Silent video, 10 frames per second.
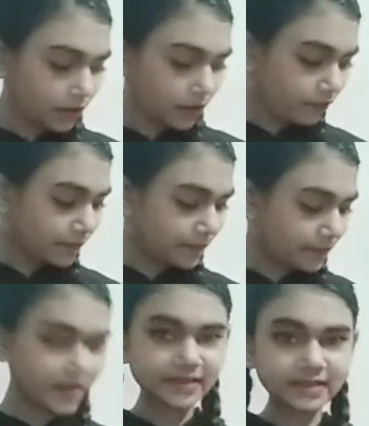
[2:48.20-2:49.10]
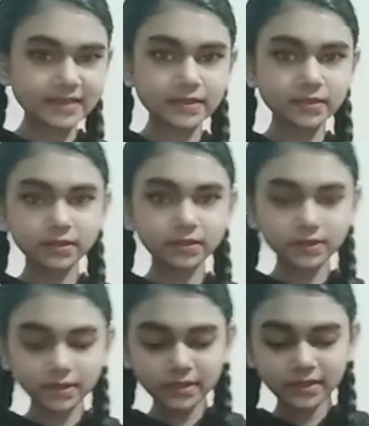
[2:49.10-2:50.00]
we paste
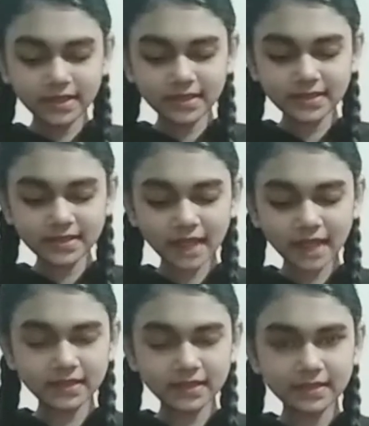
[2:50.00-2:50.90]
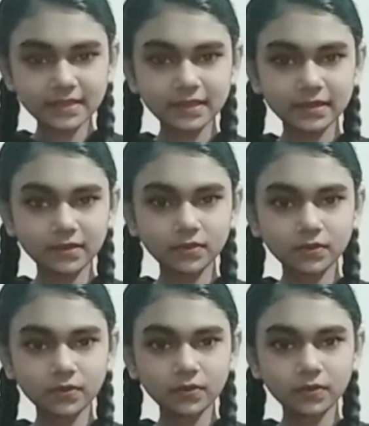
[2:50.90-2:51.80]
this and this here,
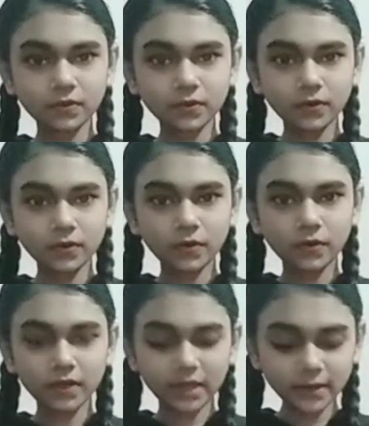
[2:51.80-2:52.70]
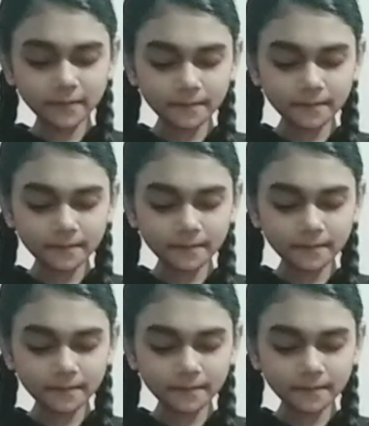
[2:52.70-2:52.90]
okay.